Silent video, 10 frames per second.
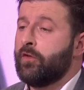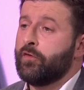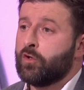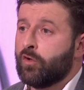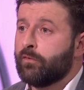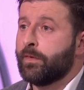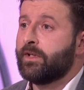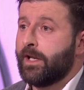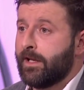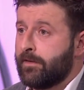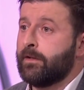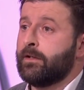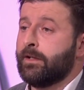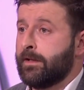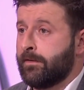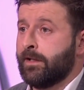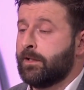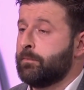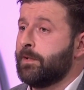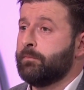The government isn't listening
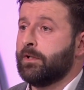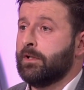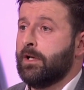to people,